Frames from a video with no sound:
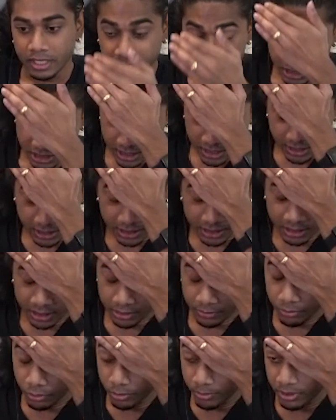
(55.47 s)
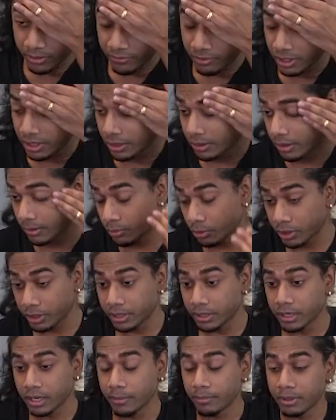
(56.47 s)
I say this in the rumor video I'm
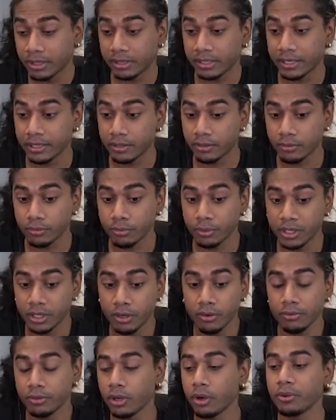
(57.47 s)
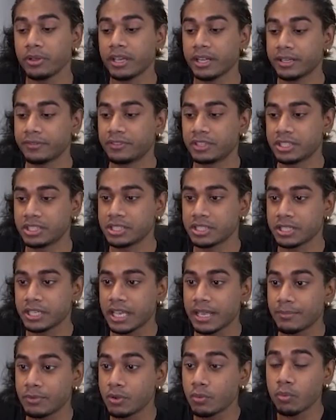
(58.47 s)
working on, but like, we don't know yet if this is a
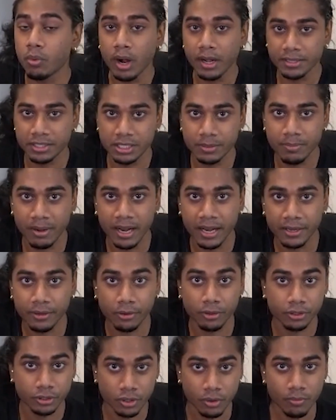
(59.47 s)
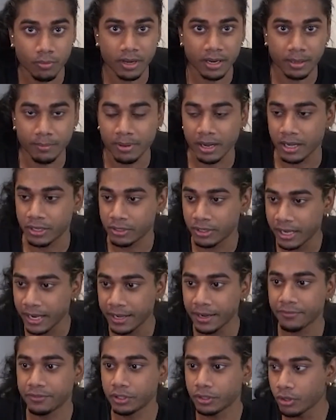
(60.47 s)
game you want to buy or don't want to You kind
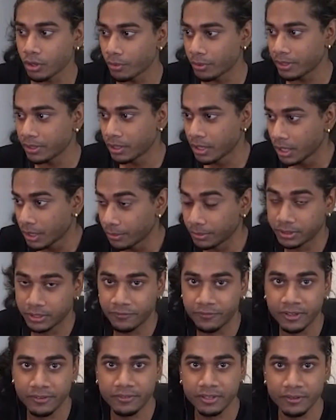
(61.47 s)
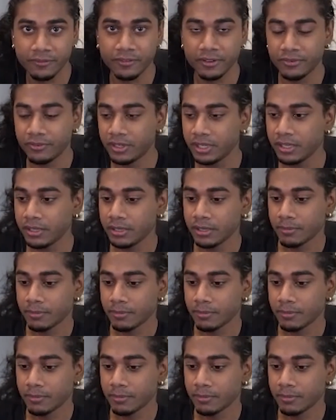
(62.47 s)
of have to go in with the fifty fifty